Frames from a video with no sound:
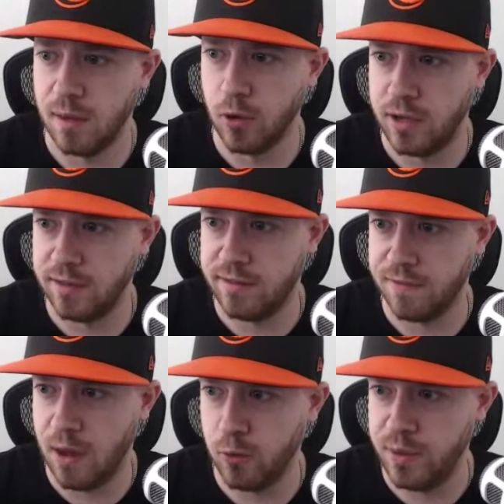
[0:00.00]
I'm looking to see if
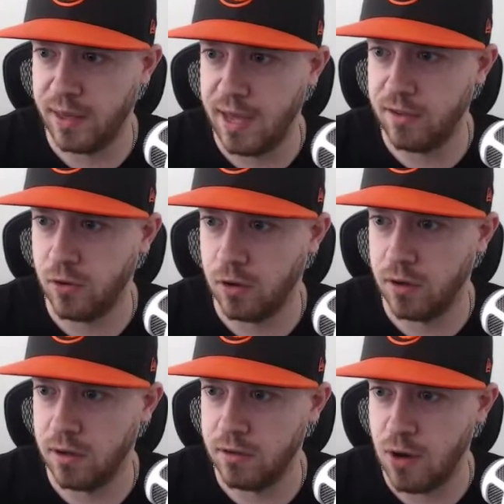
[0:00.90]
that would be the case
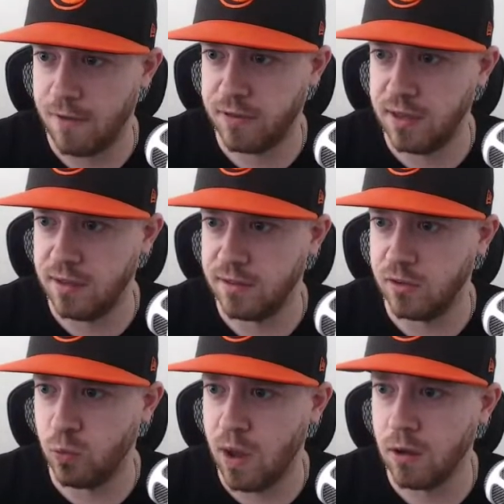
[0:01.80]
on DraftKings
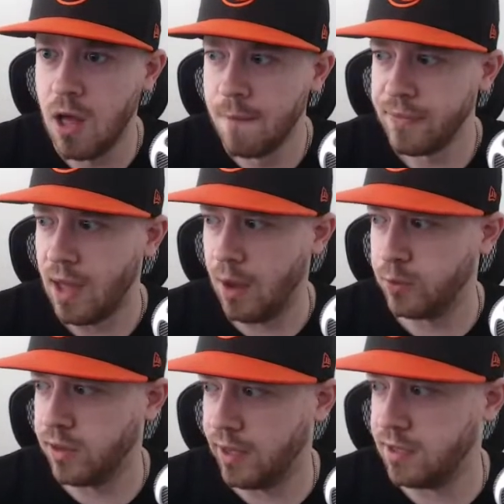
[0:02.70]
as well. I
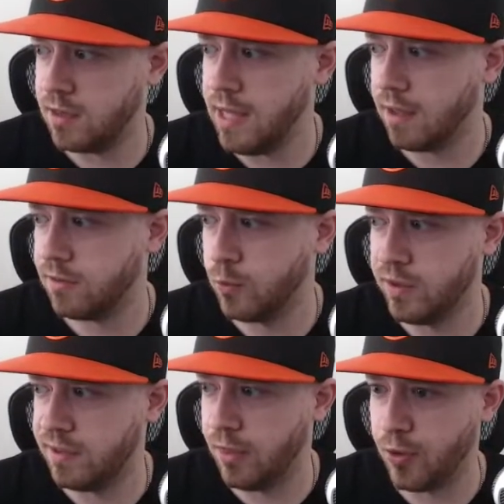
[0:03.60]
would like it. Yeah. So we
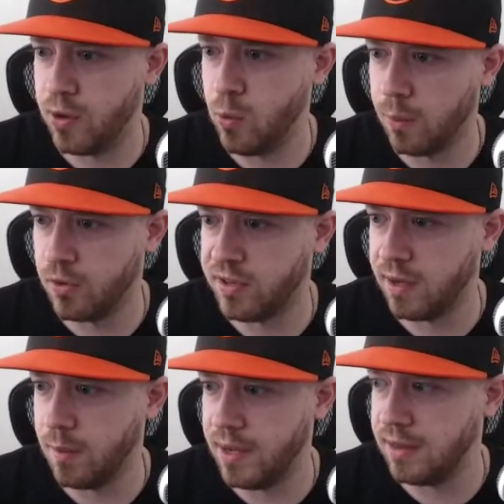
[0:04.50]
see 31%
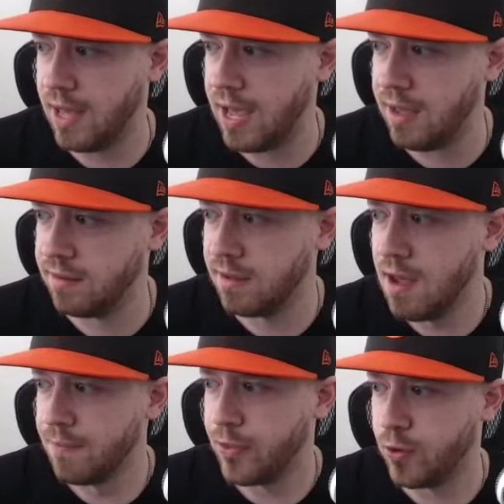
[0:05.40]
coming into Hayes,
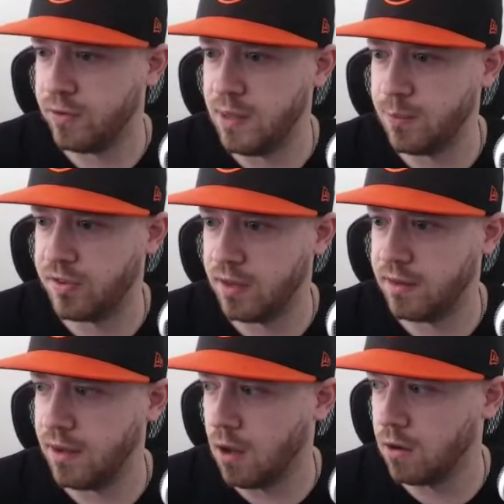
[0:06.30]
13%
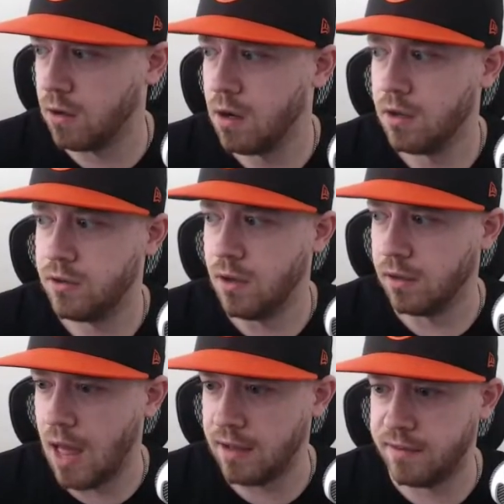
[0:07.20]
to Gunnar, a
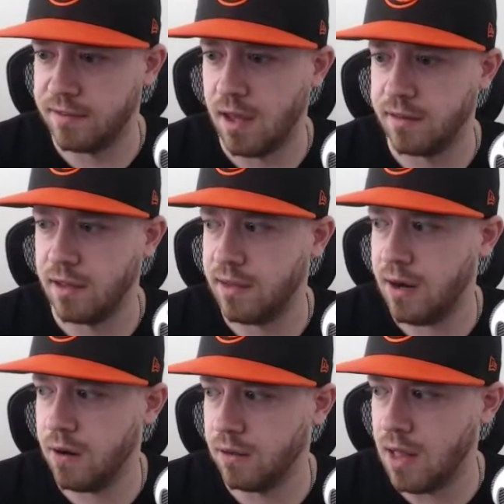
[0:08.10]
lot to
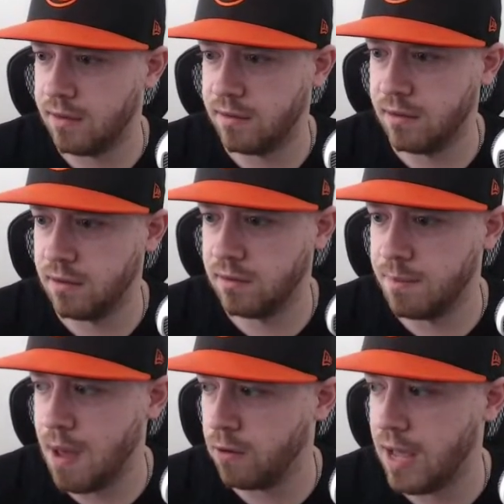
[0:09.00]
Santander, a lot to
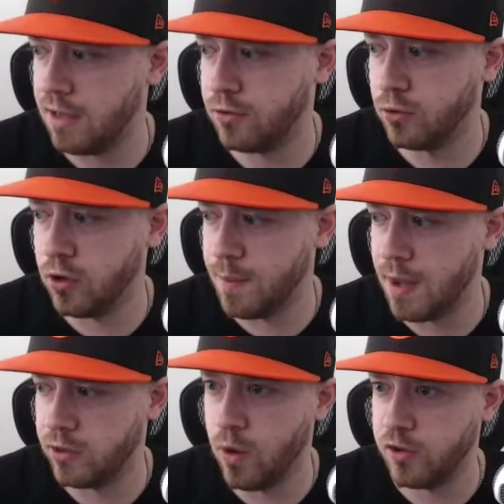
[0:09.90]
Mountcastle, good
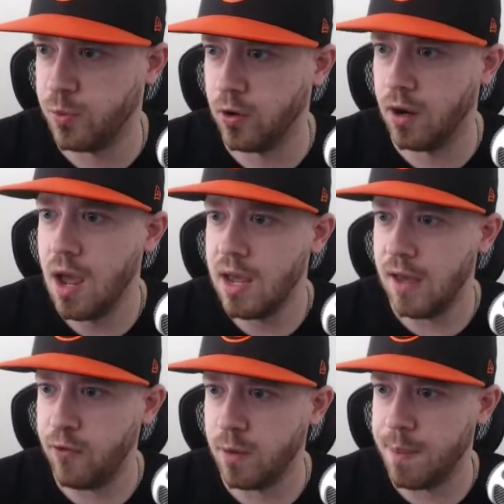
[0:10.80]
amount to Westberg.
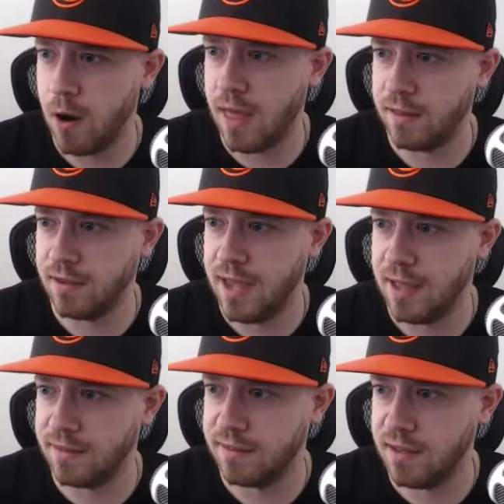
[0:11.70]
If you compare that to
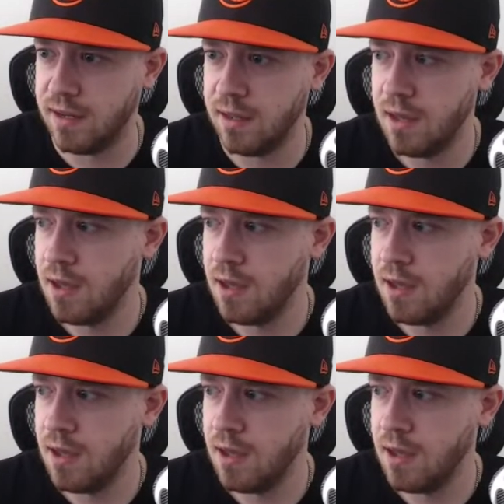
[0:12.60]
Kansas City,